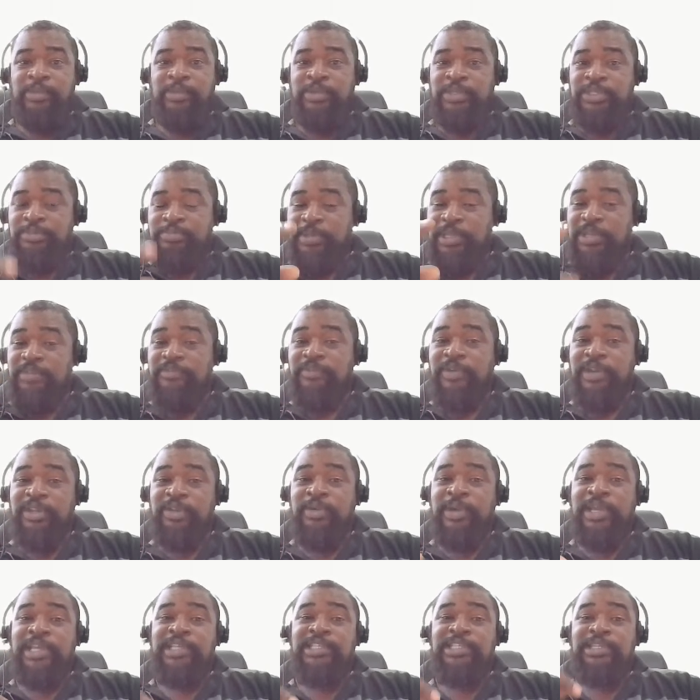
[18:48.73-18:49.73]
I won't speak for
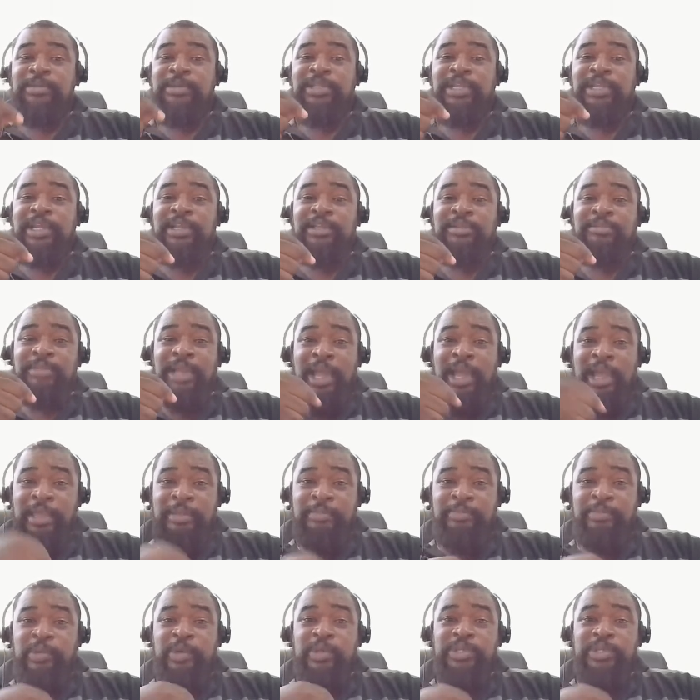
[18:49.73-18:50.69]
the UIC, but I